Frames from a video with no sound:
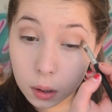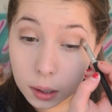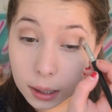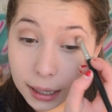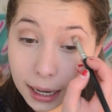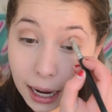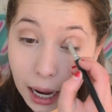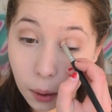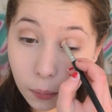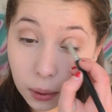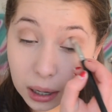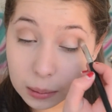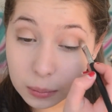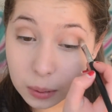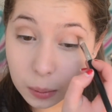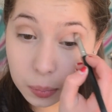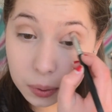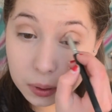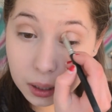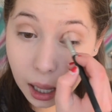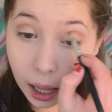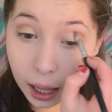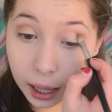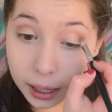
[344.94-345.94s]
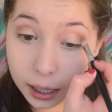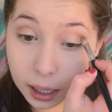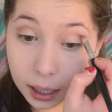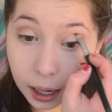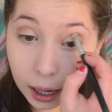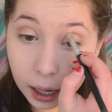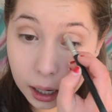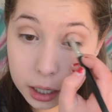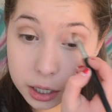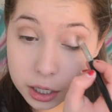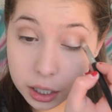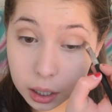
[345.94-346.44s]
Now when I'm applying
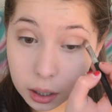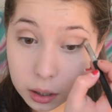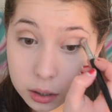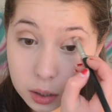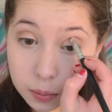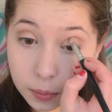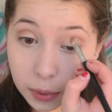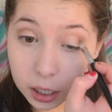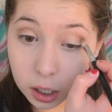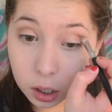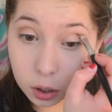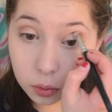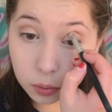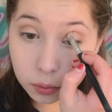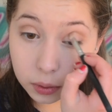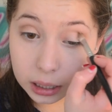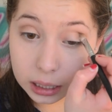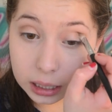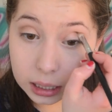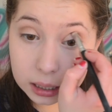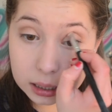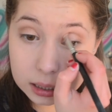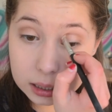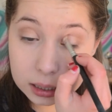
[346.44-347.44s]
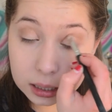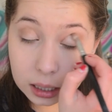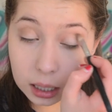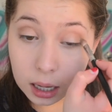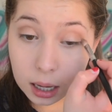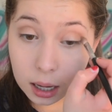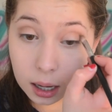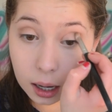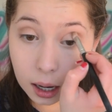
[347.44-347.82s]
eyeshadow to my crease,